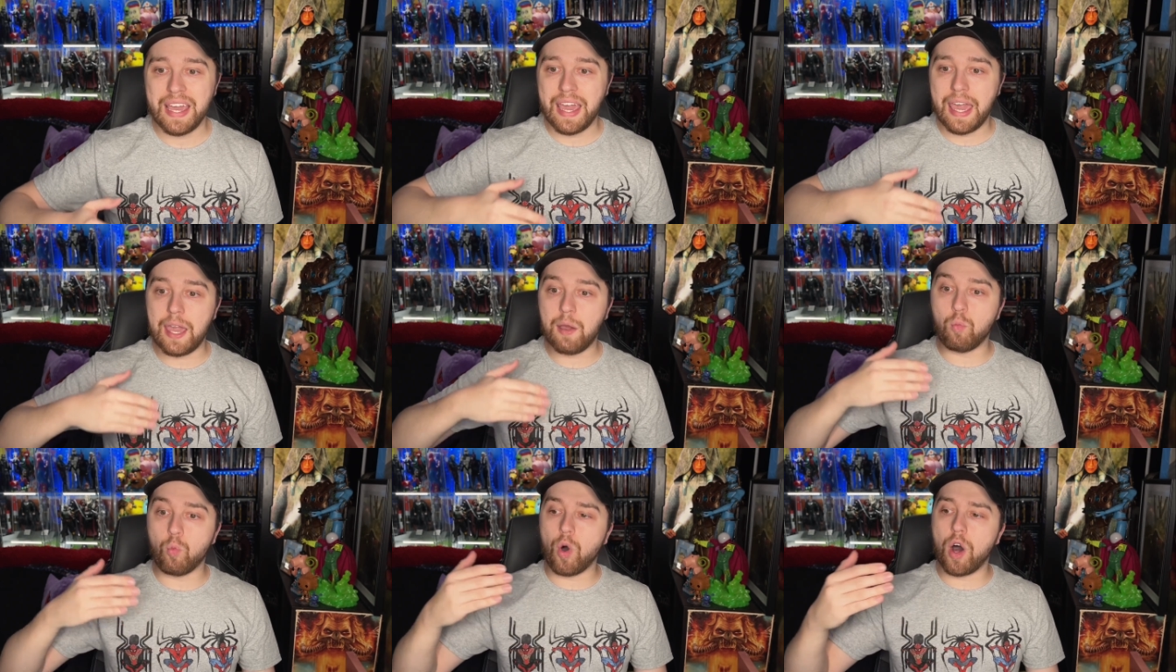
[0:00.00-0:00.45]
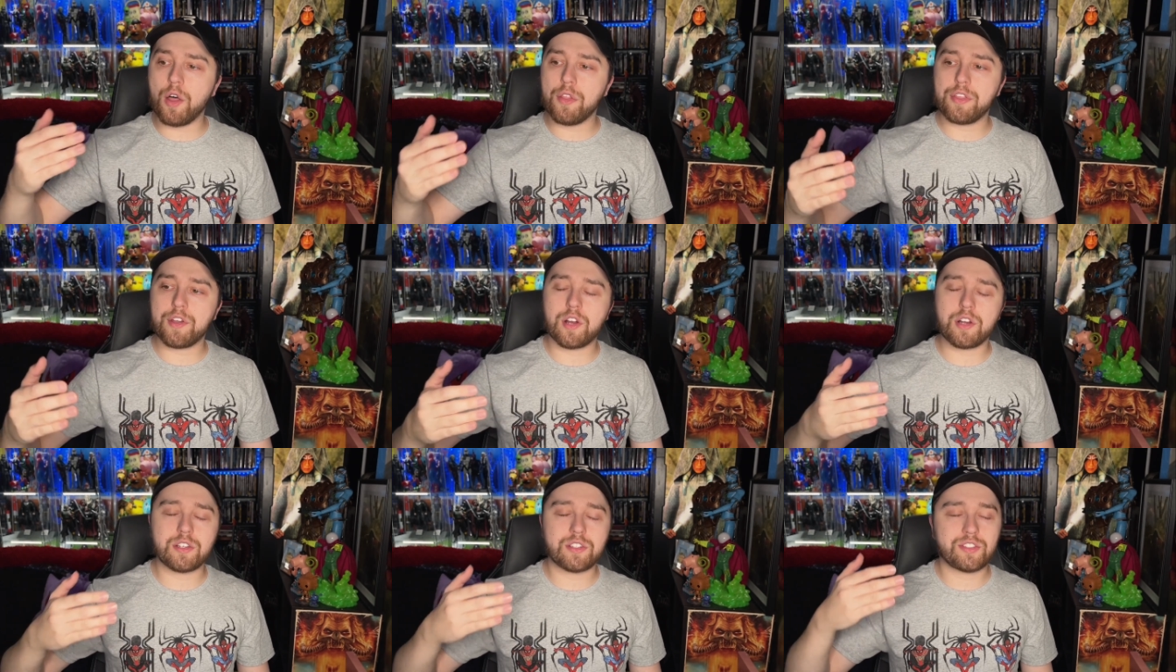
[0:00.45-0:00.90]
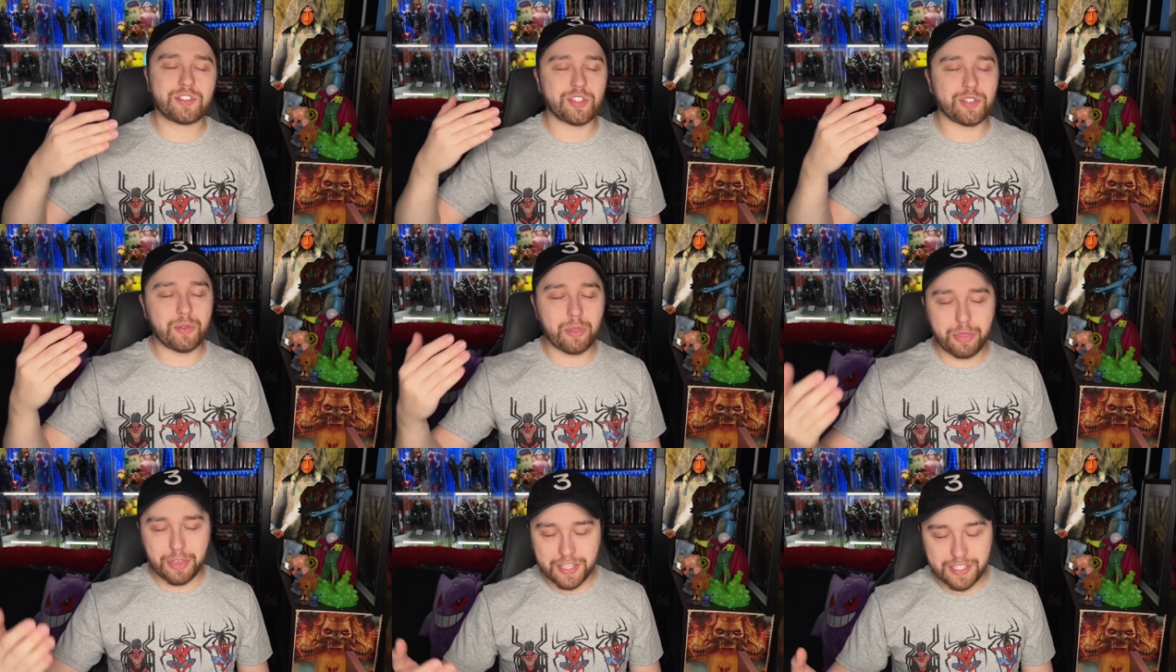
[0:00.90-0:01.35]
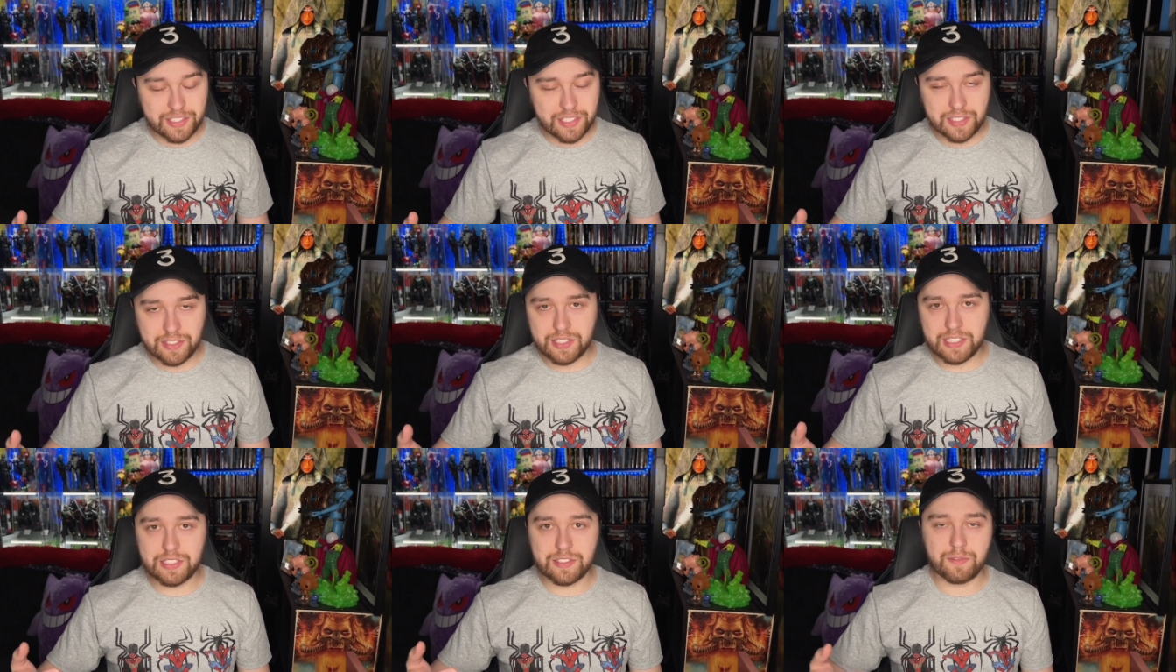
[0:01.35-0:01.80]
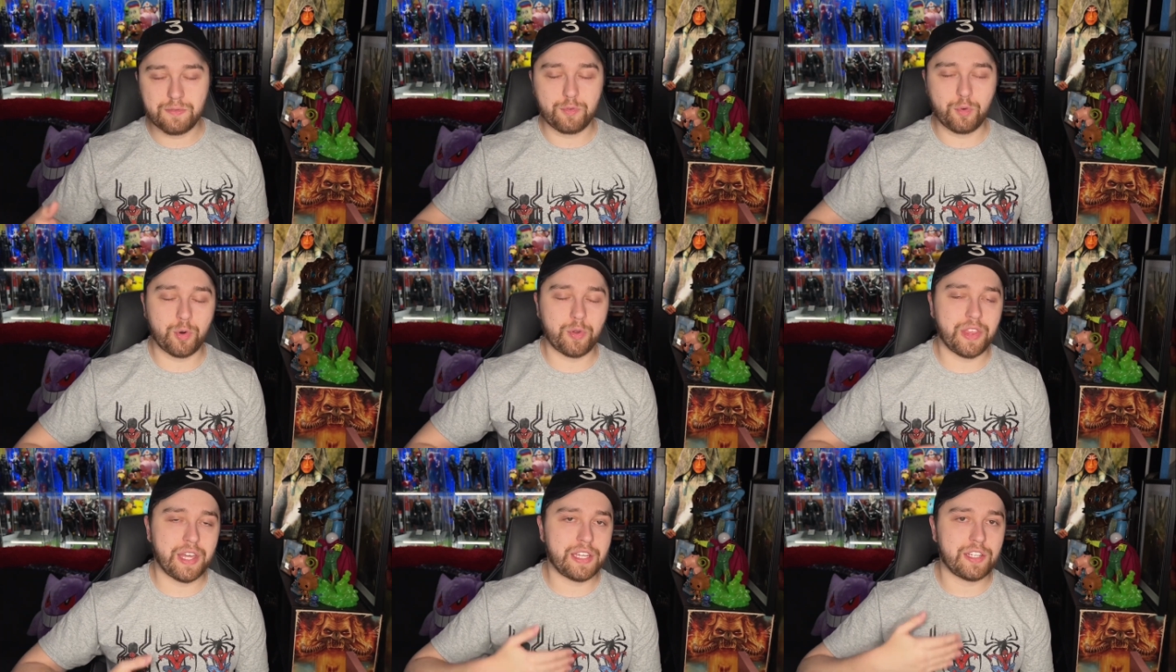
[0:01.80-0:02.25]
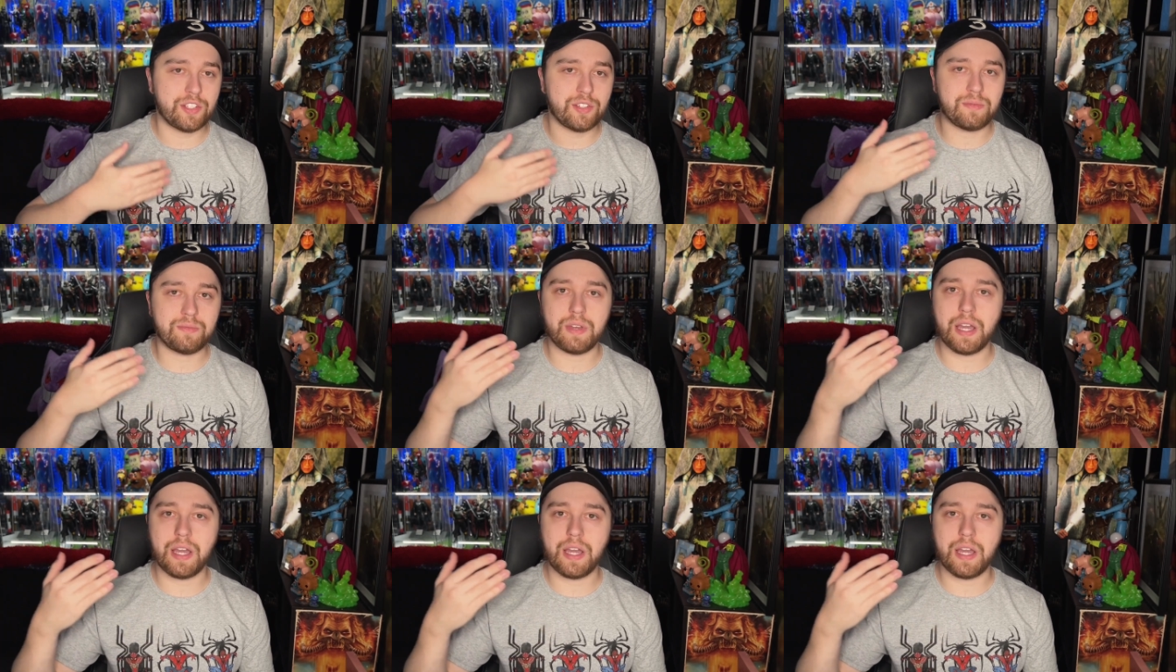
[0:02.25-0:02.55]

And while there are certain things in season 4 that,